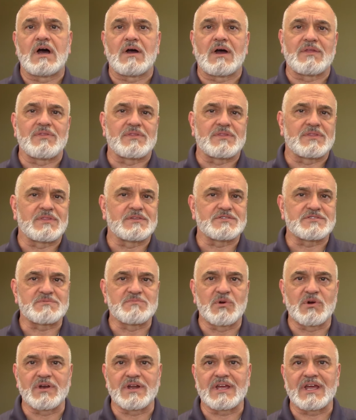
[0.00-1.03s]
This
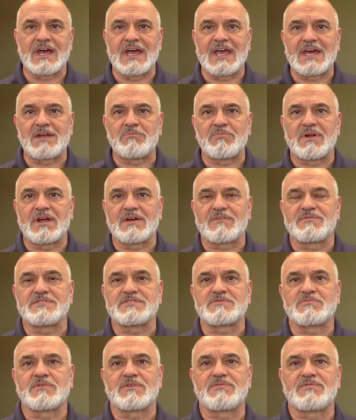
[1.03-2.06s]
morning I had
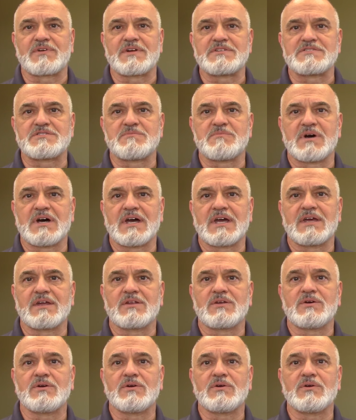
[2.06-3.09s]
breakfast with friends of
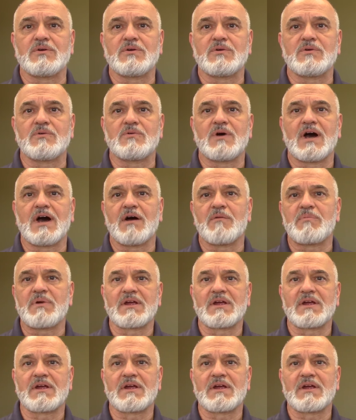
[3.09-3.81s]
mine who uh,